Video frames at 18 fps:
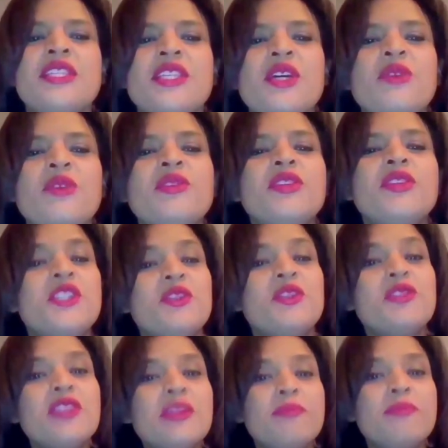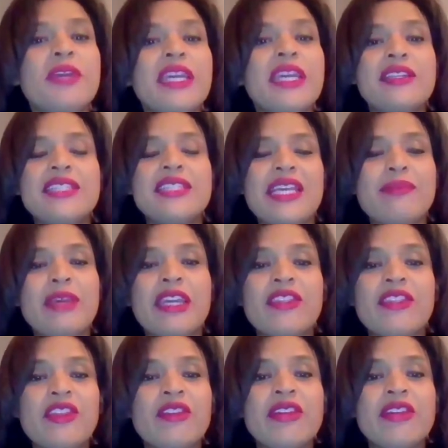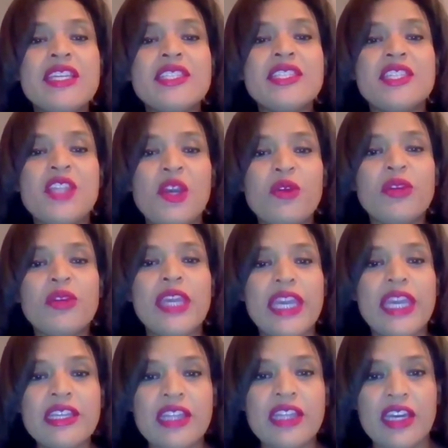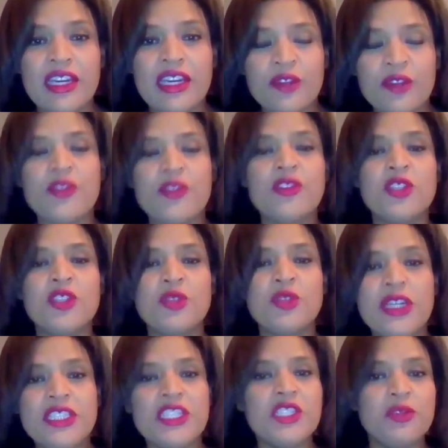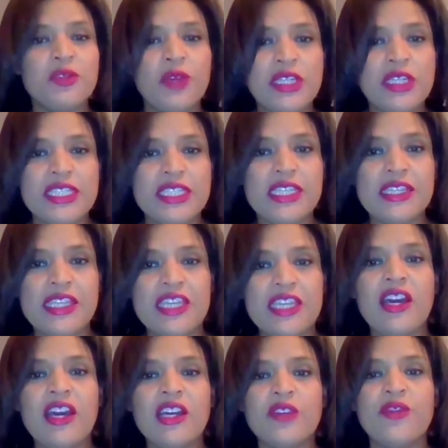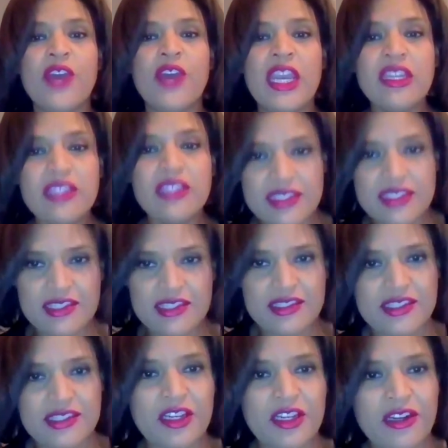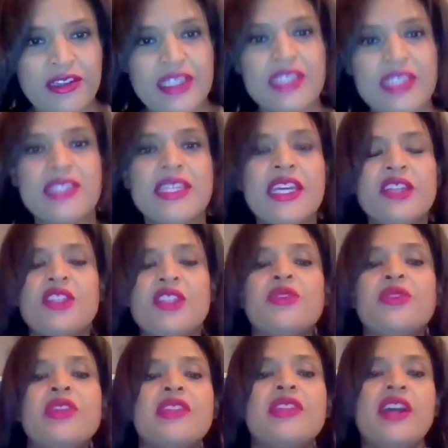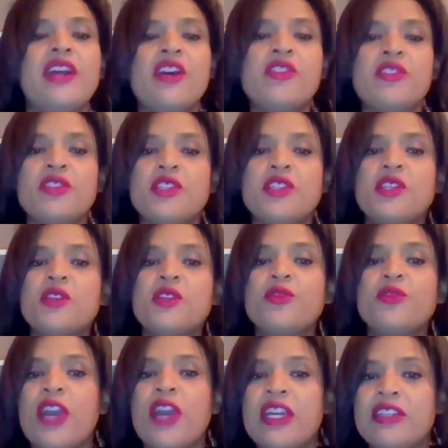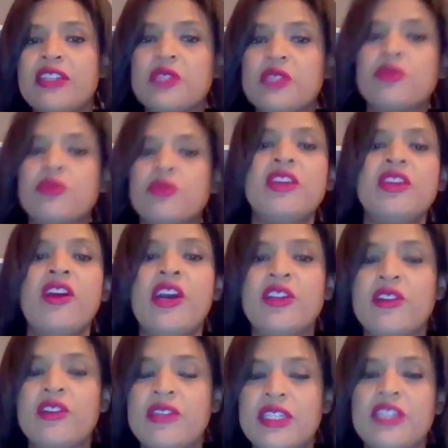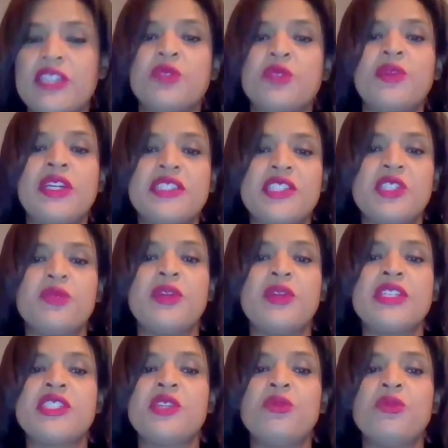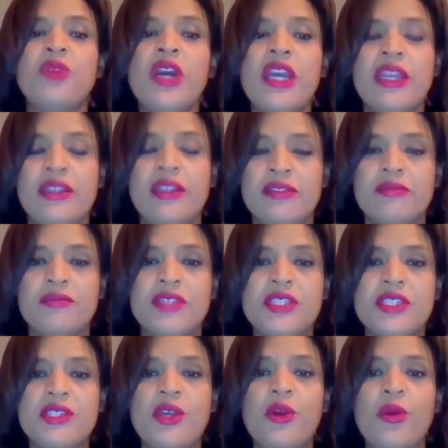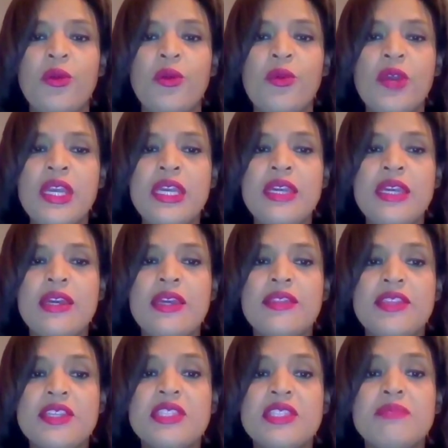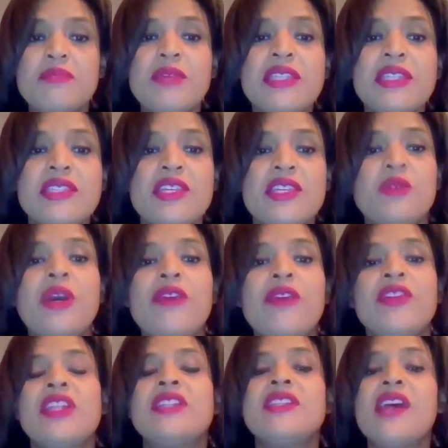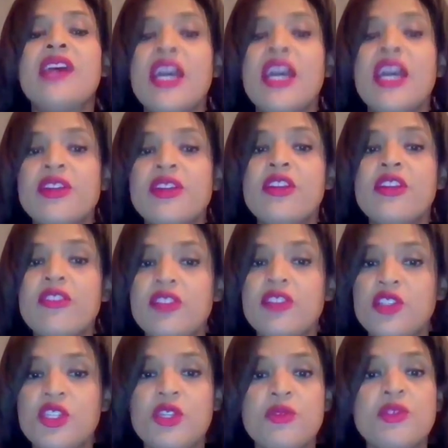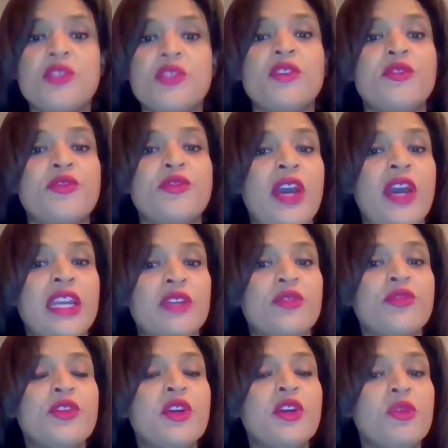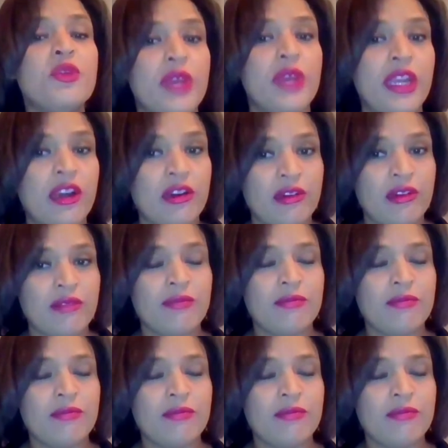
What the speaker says: So due to the pandemic, there is no gala for the 2020 Leacock finalists this year. Instead, you and the other 2 finalists will be honored in 2021. So This means that you have an entire year to choose your fine footwear.